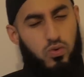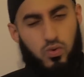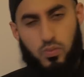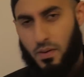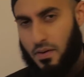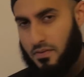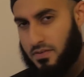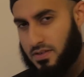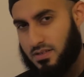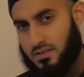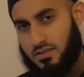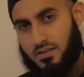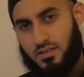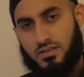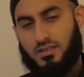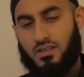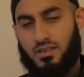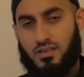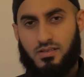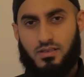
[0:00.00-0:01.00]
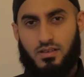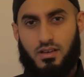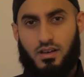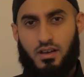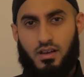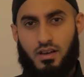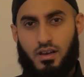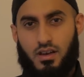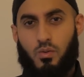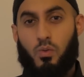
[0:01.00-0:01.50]
Brothers and sisters,
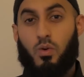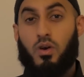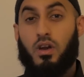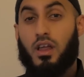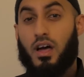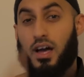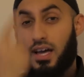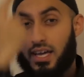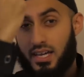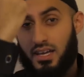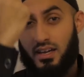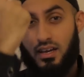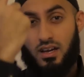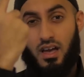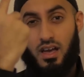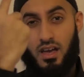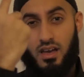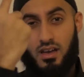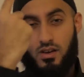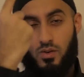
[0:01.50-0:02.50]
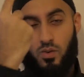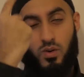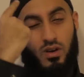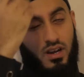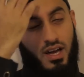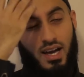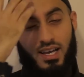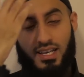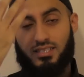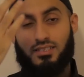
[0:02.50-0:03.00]
wallahi,
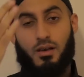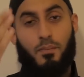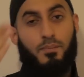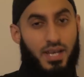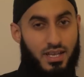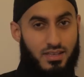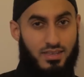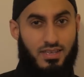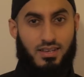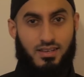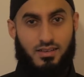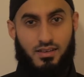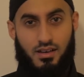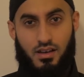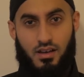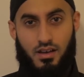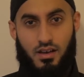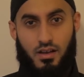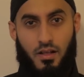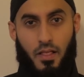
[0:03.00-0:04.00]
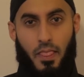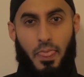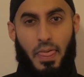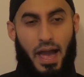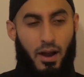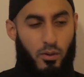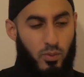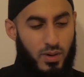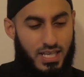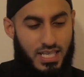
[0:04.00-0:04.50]
wallahi, it's a big thing.
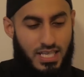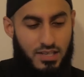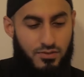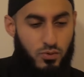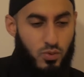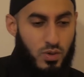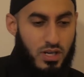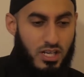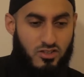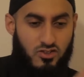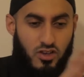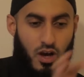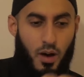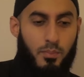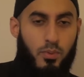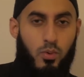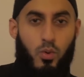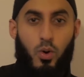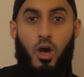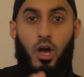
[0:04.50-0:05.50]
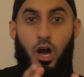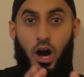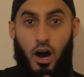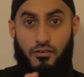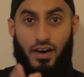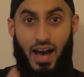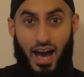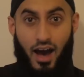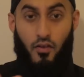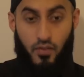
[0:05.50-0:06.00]
I want to give you an example of
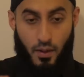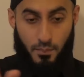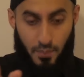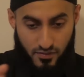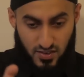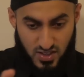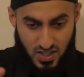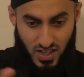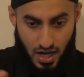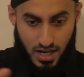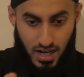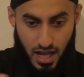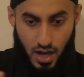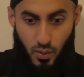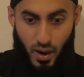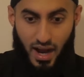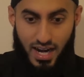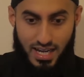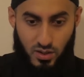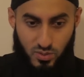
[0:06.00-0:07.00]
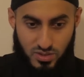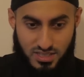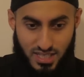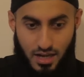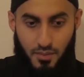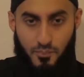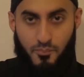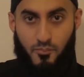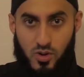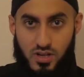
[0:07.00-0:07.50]
how the Prophet sallallahu alaihi
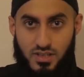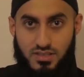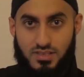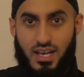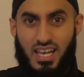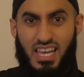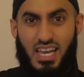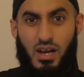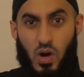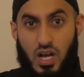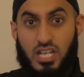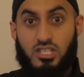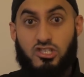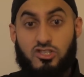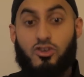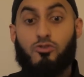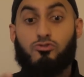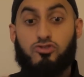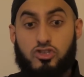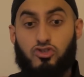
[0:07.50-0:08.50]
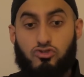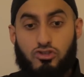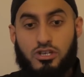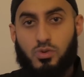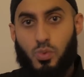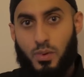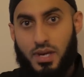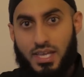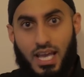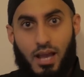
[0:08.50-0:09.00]
wasallam was so strict
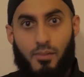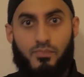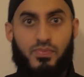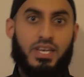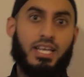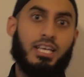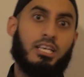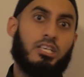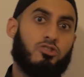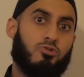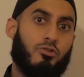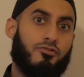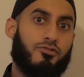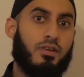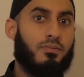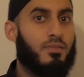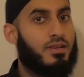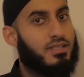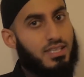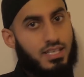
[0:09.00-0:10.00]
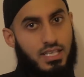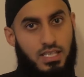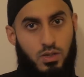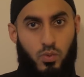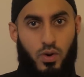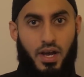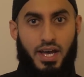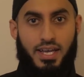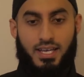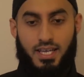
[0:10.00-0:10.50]
when it came to the issue of free mixing, and then
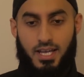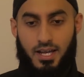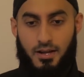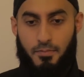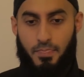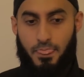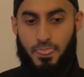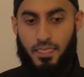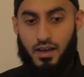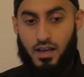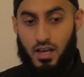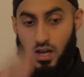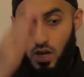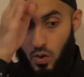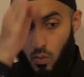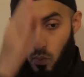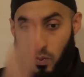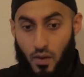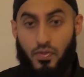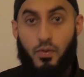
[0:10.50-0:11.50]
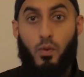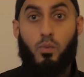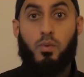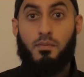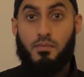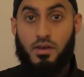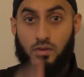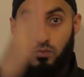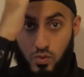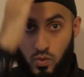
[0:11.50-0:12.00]
we'll end here. When the
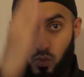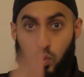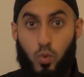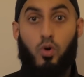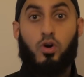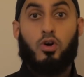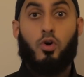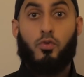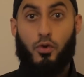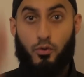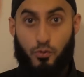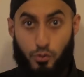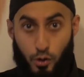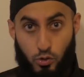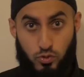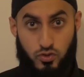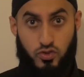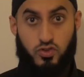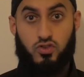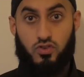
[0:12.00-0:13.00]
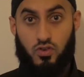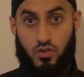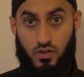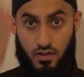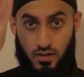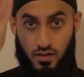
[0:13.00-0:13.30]
women will walk on the roads